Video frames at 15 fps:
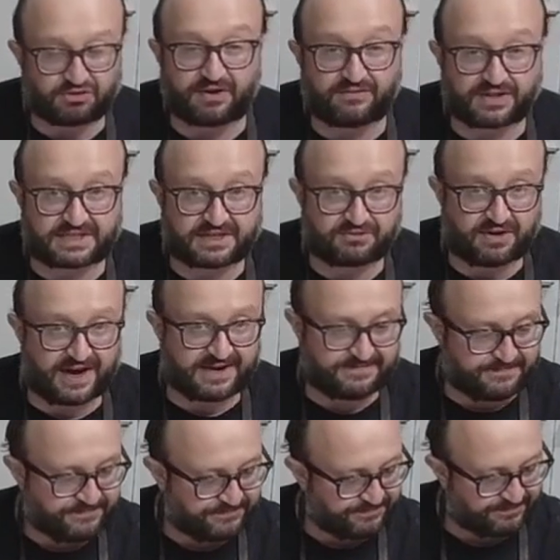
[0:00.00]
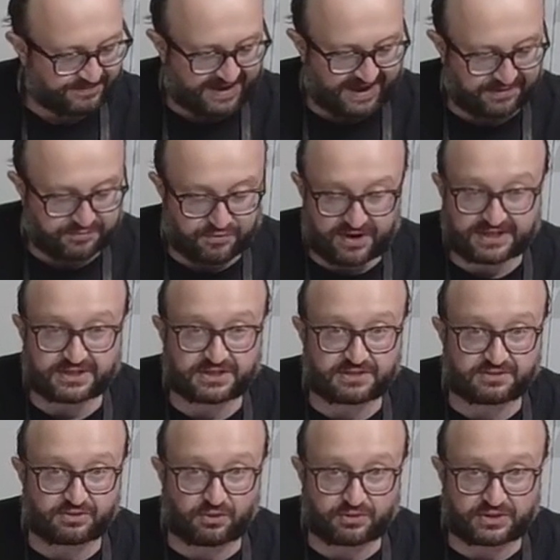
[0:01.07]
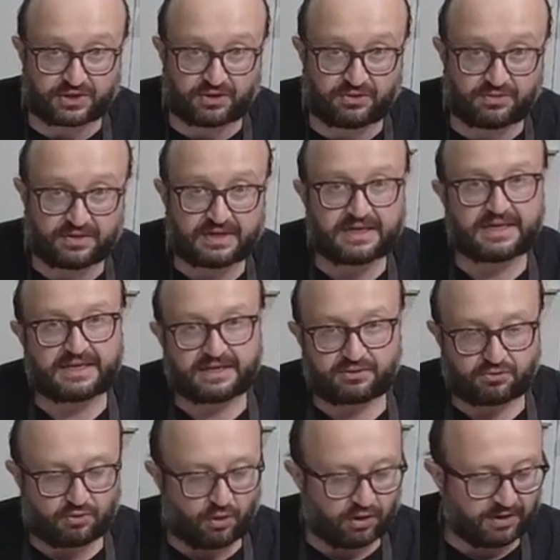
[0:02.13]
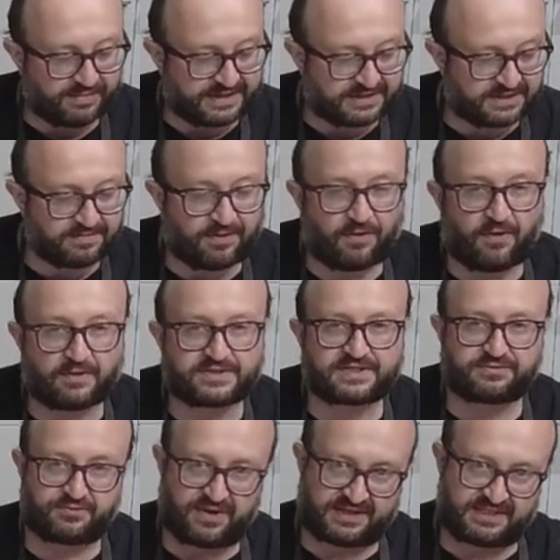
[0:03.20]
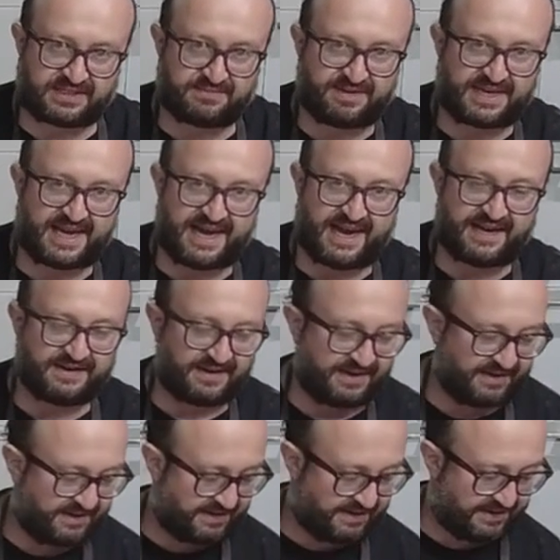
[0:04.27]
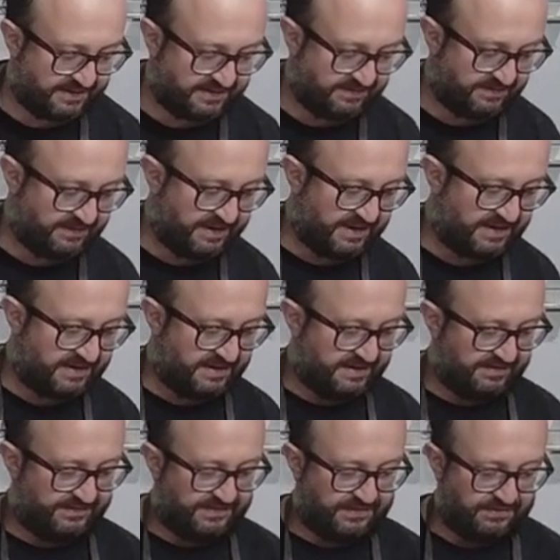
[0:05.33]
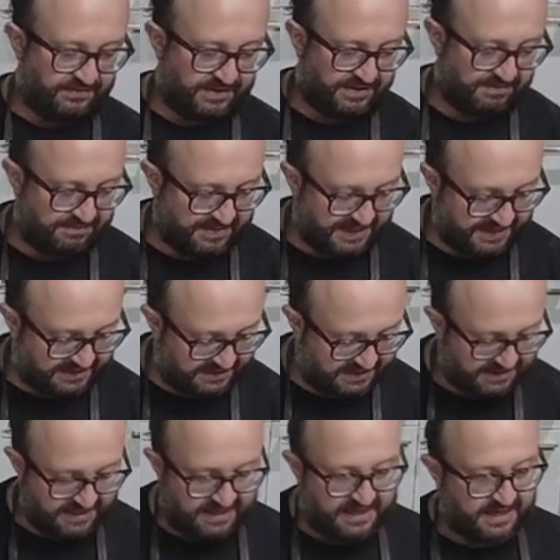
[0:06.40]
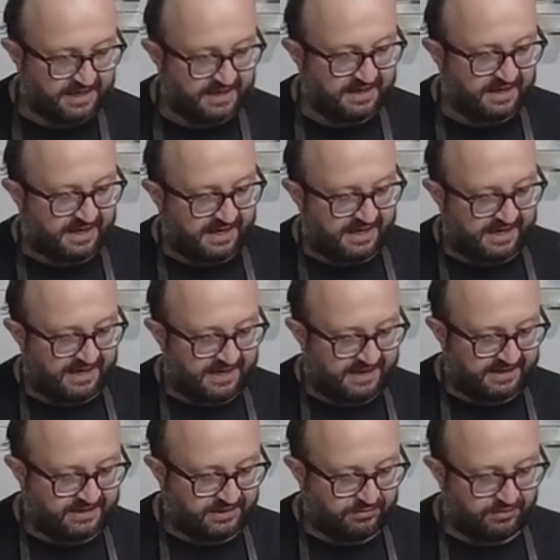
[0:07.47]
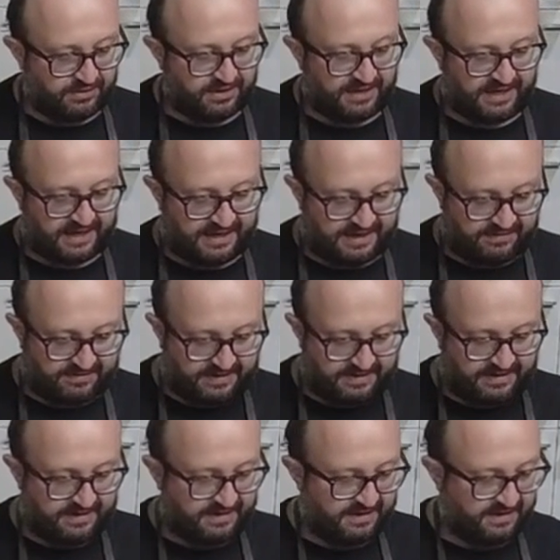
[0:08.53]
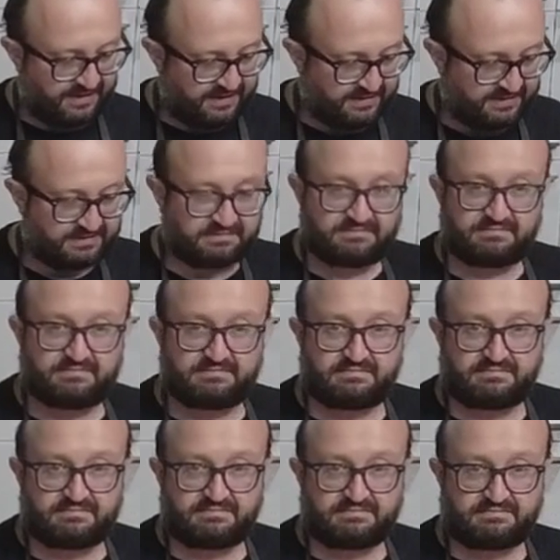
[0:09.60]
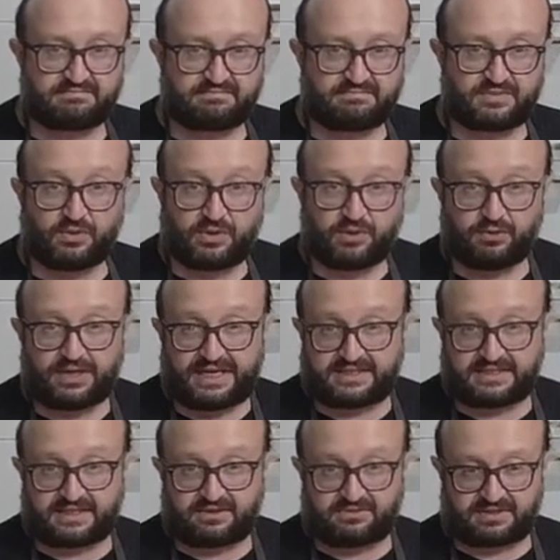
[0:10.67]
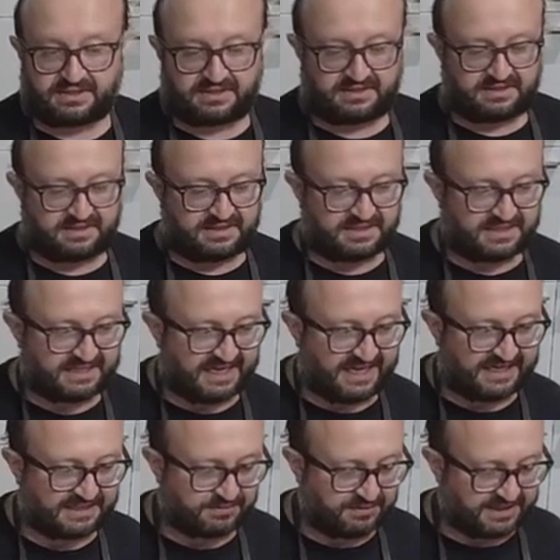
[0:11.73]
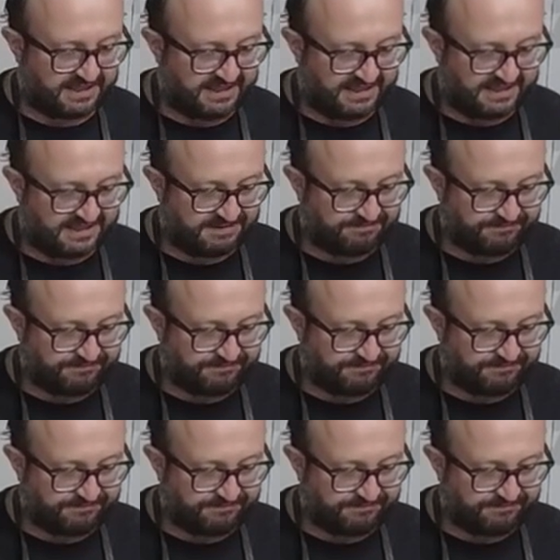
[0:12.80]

everything right and rest your dough, roll them into balls, rest them again, and then another like a few minutes, you will have you will execute this task with ease.